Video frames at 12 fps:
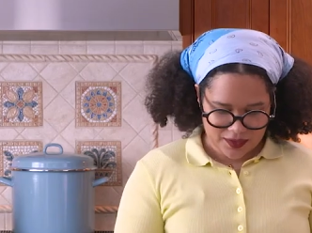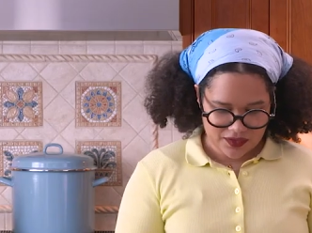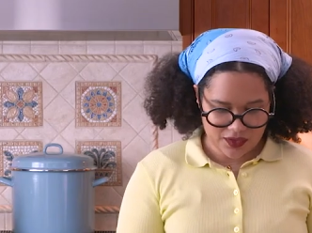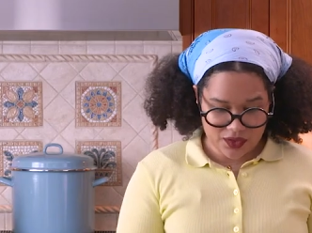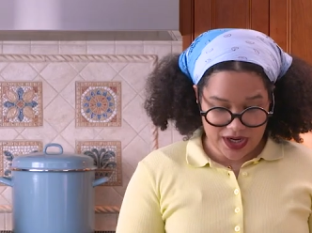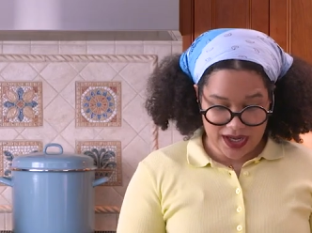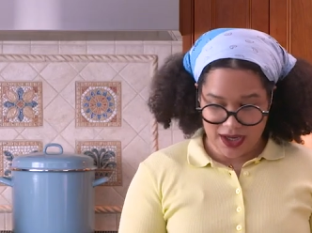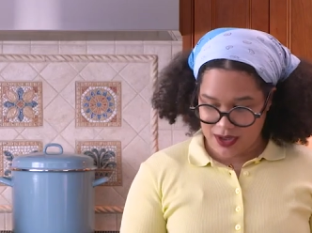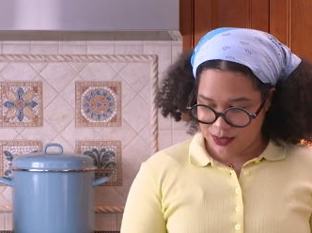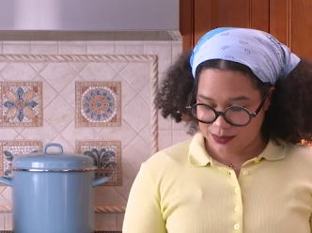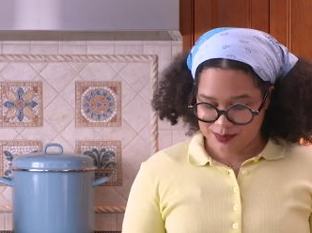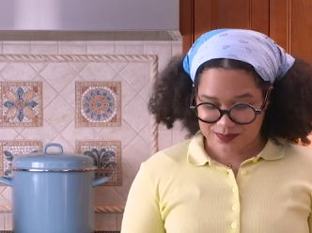So
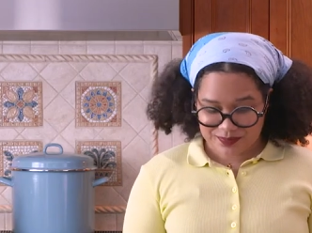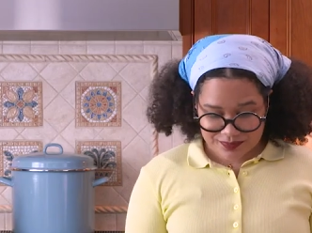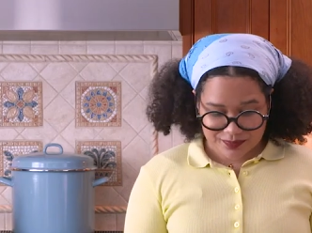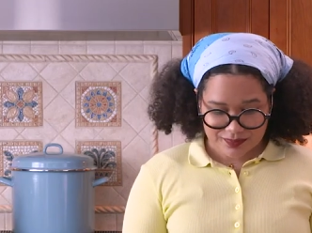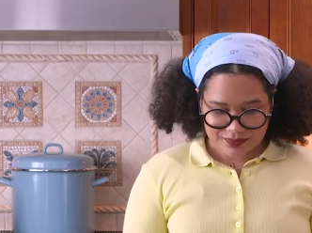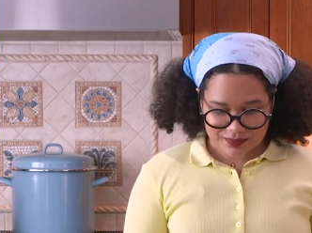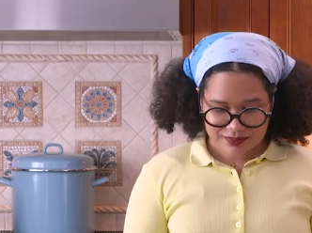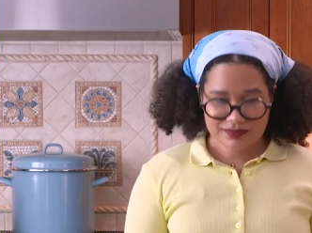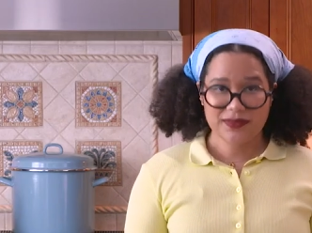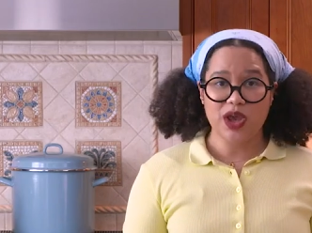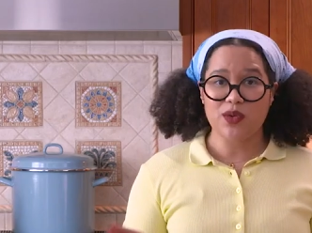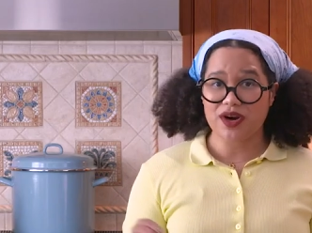now
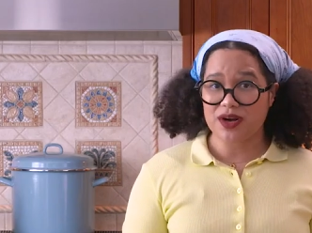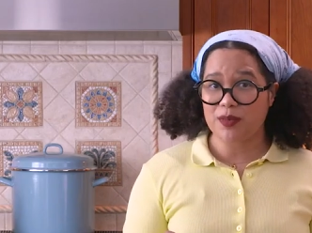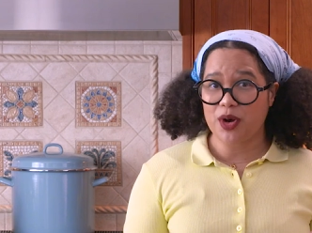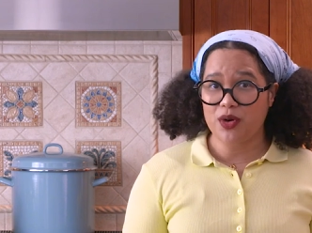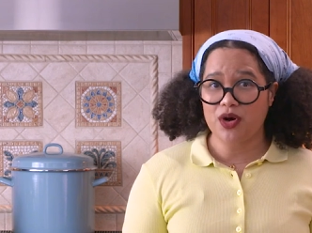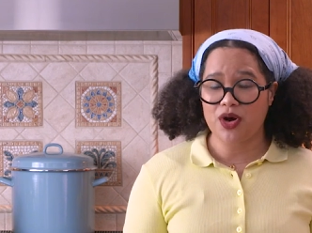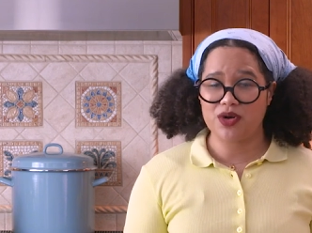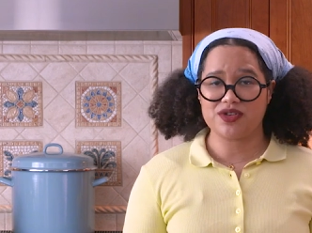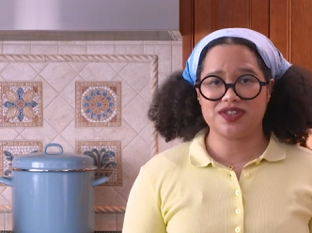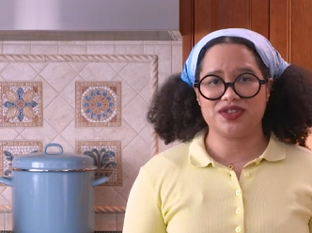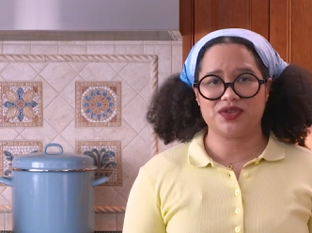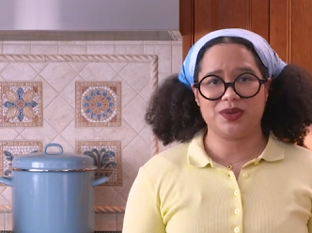we're gonna poke
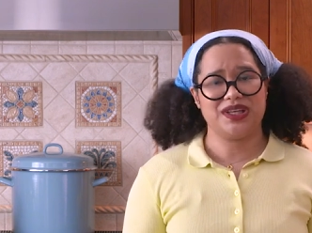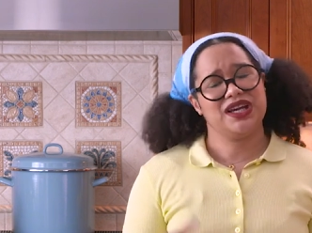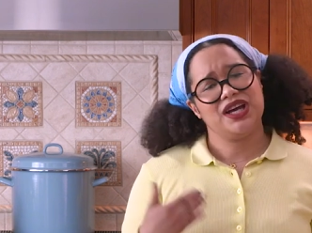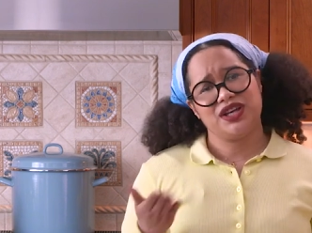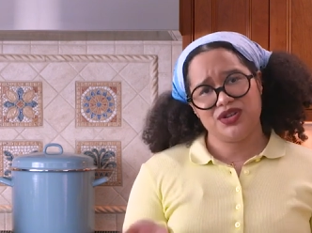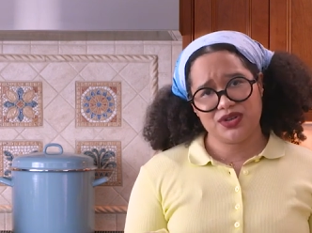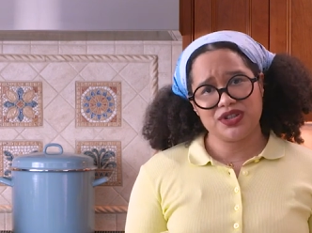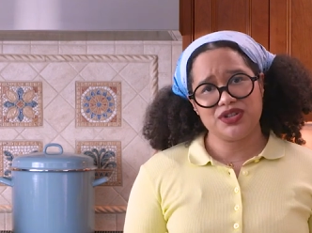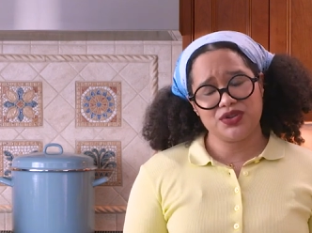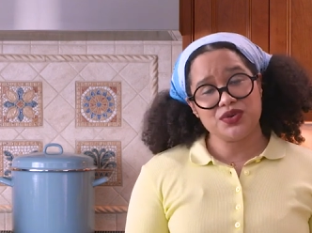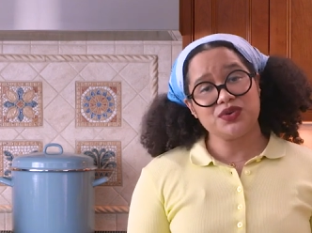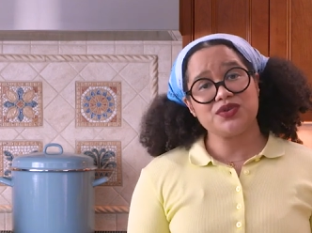holes into it. You could
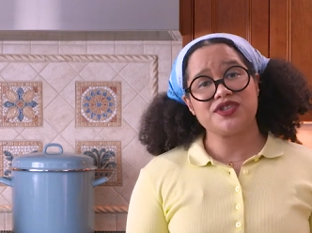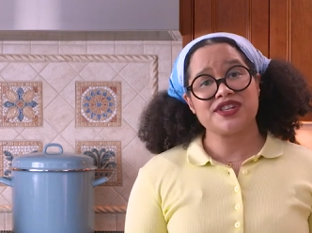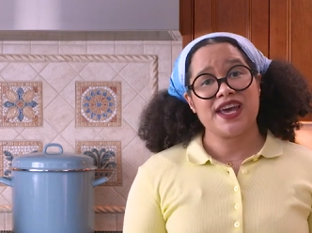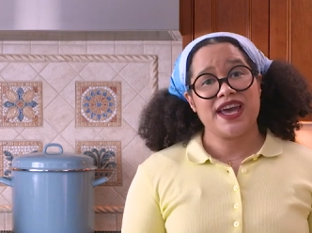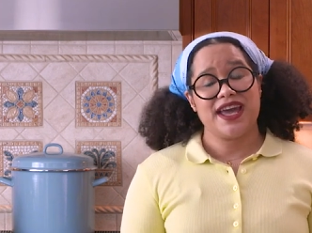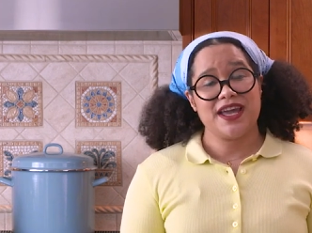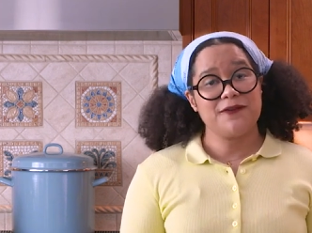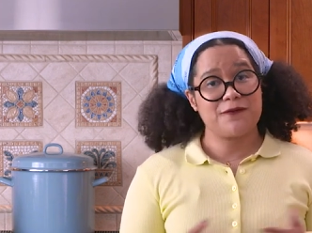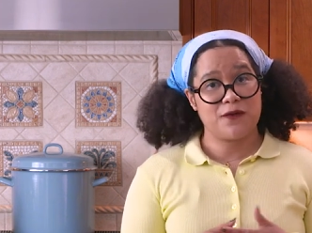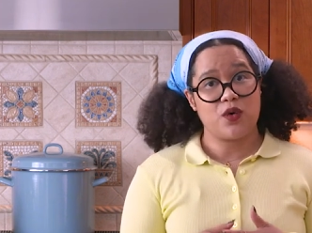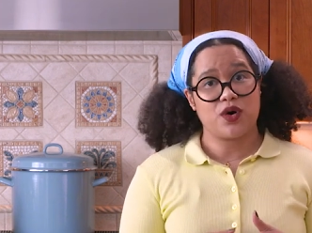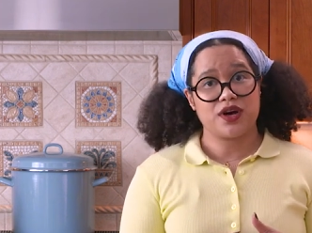use a
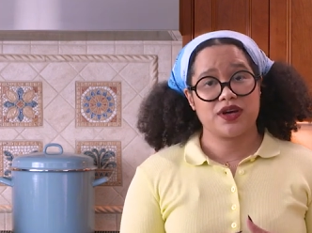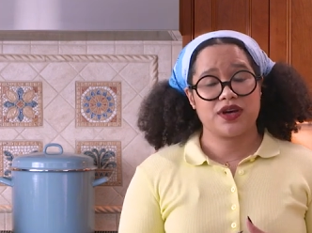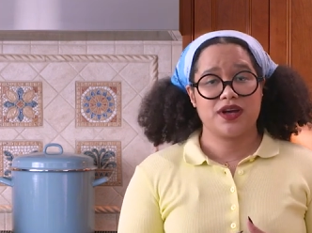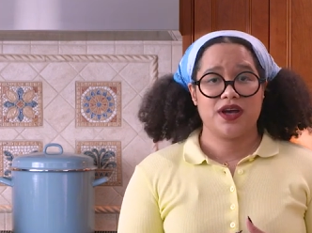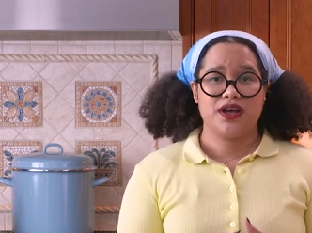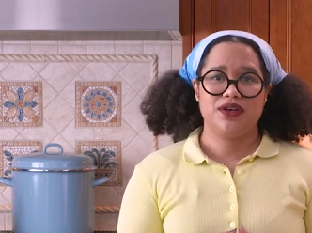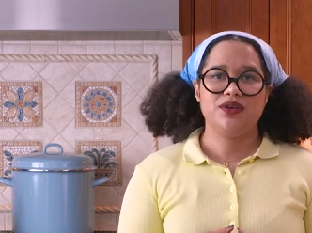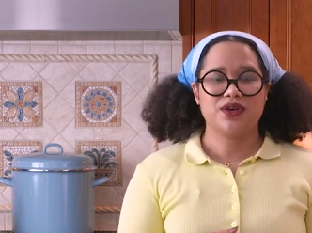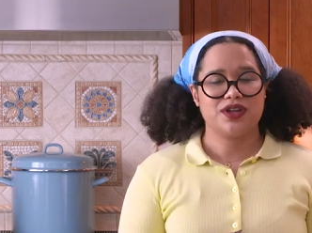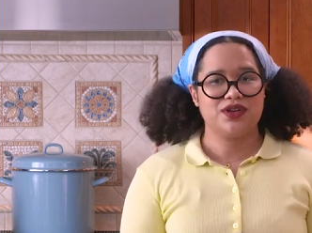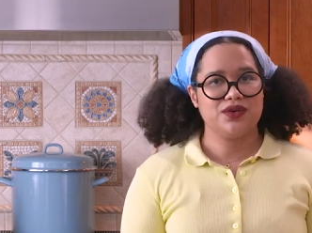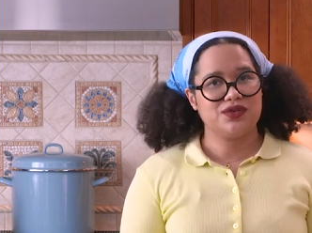fork, you
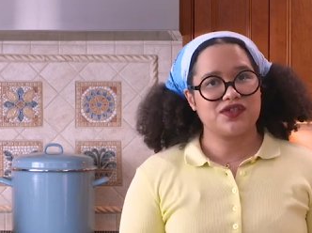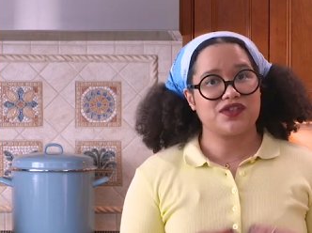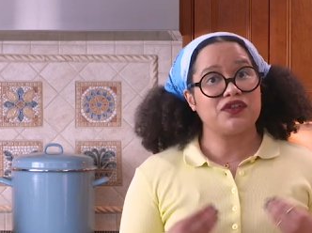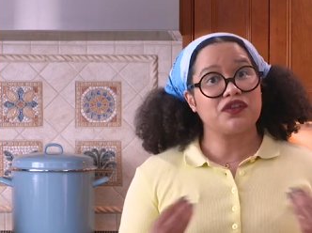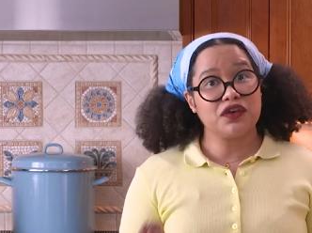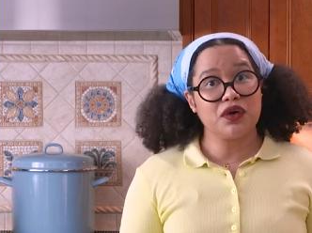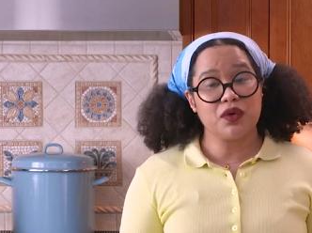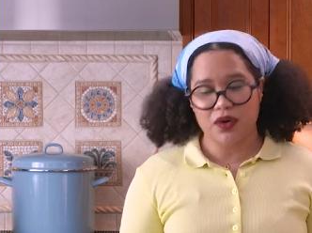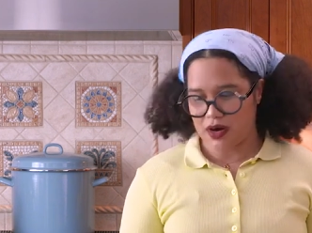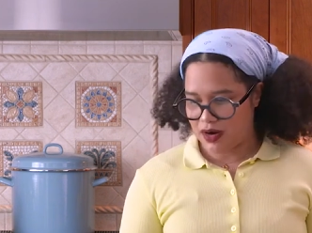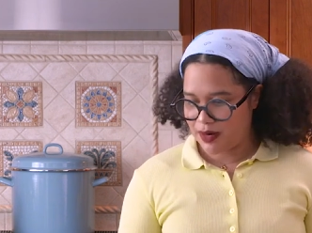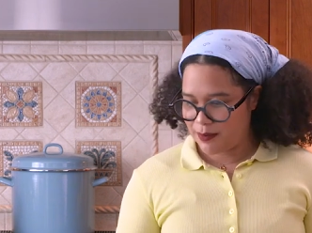can use a
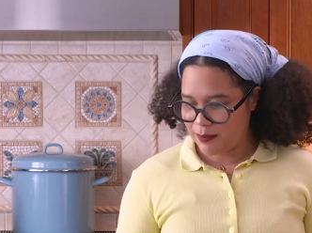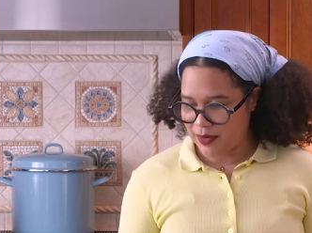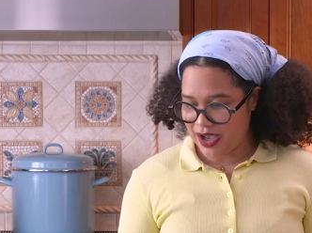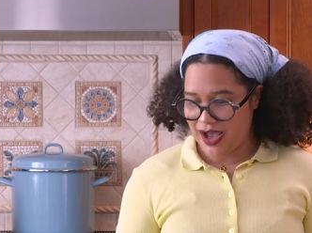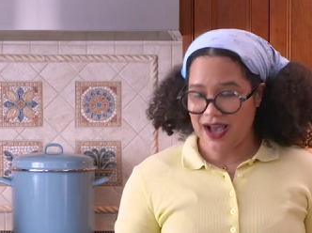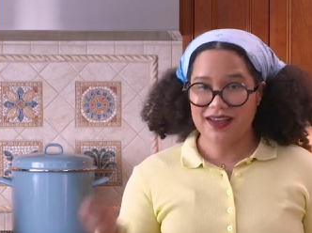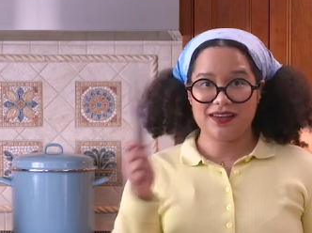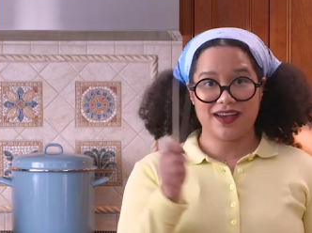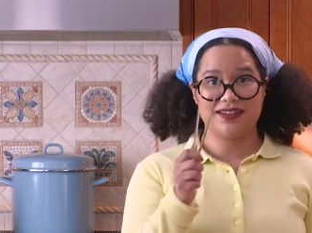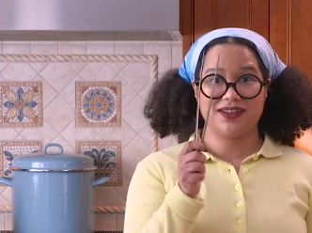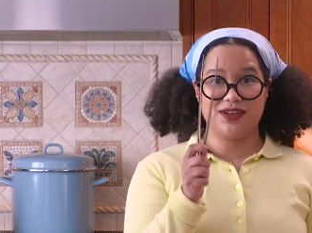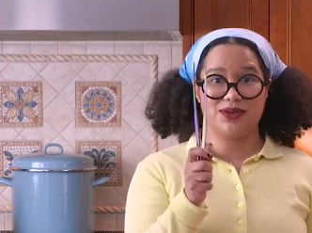skewer, but I like to